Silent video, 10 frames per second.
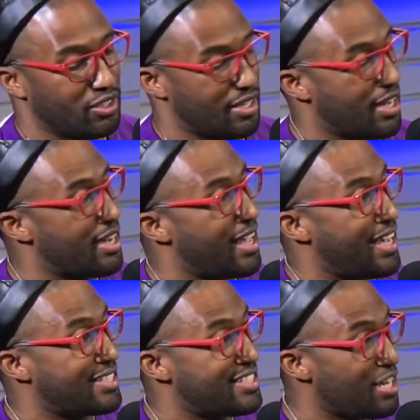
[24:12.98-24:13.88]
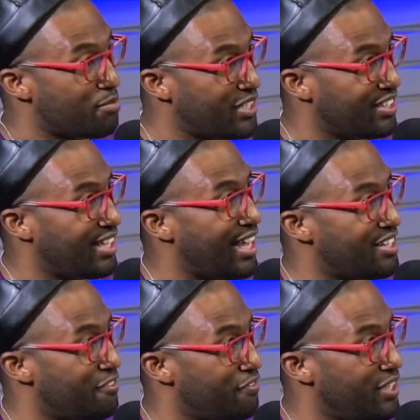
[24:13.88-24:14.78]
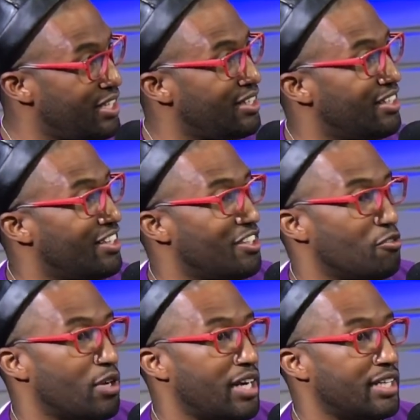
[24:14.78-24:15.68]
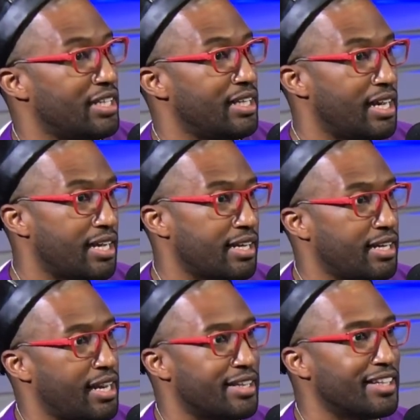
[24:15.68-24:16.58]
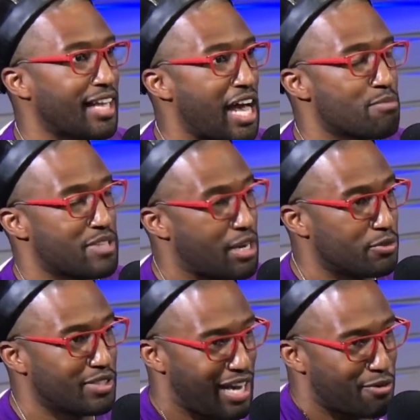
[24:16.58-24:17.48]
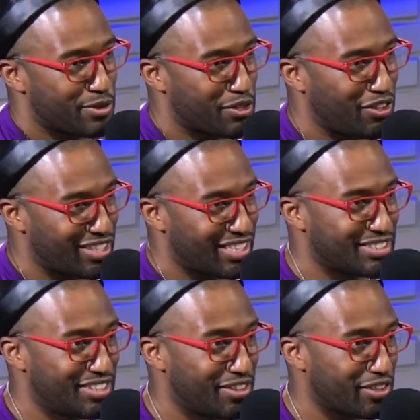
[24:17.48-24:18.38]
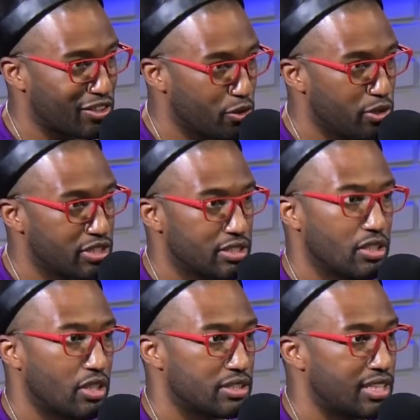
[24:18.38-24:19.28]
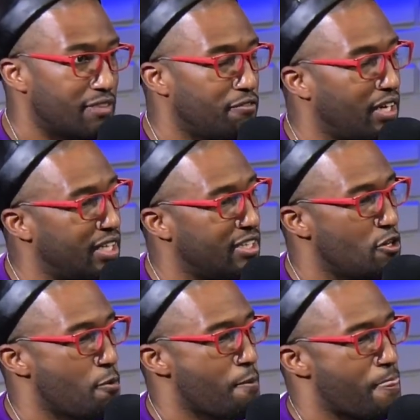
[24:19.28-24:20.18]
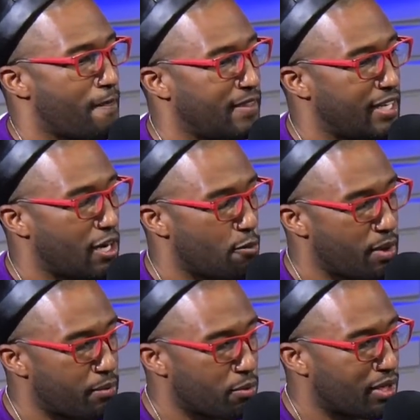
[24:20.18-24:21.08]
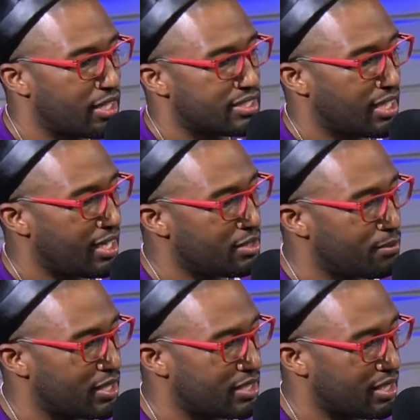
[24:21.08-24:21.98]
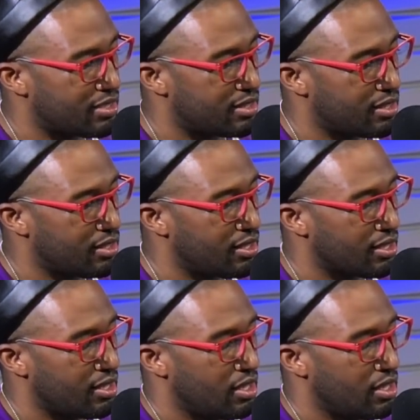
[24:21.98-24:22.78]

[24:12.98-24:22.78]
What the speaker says: accepted that defeat, right? He had the lapse, I would call it, against Derek Lewis, lost that fight. And then I remember when I signed him, I said, look,